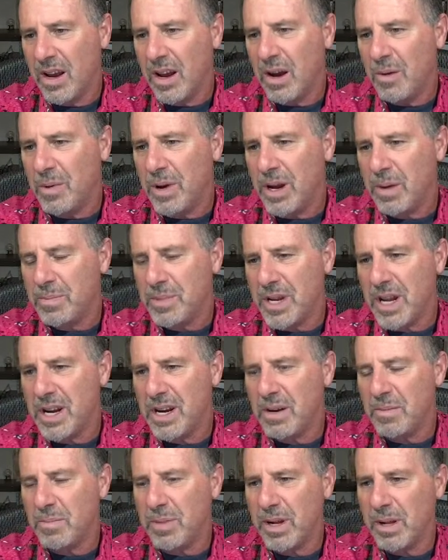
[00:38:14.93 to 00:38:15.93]
We
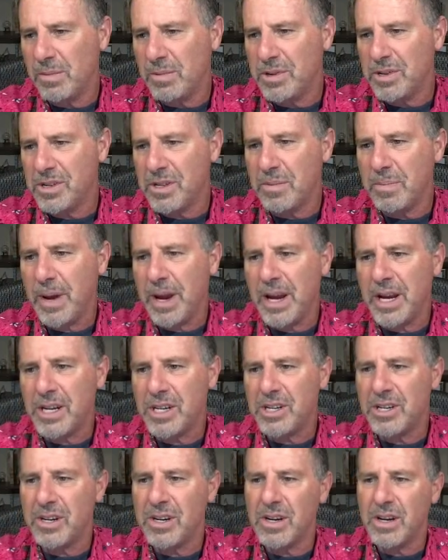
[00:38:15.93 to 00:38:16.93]
updated and published the
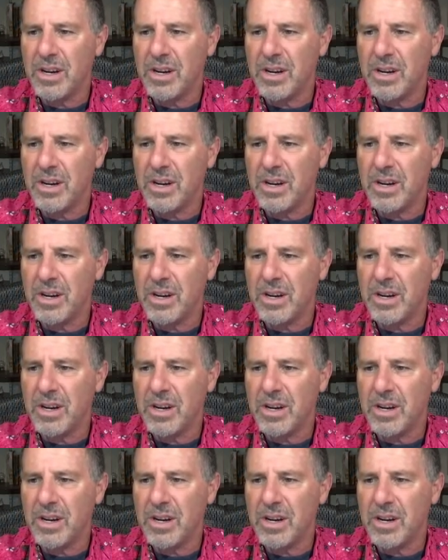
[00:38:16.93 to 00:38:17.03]
page.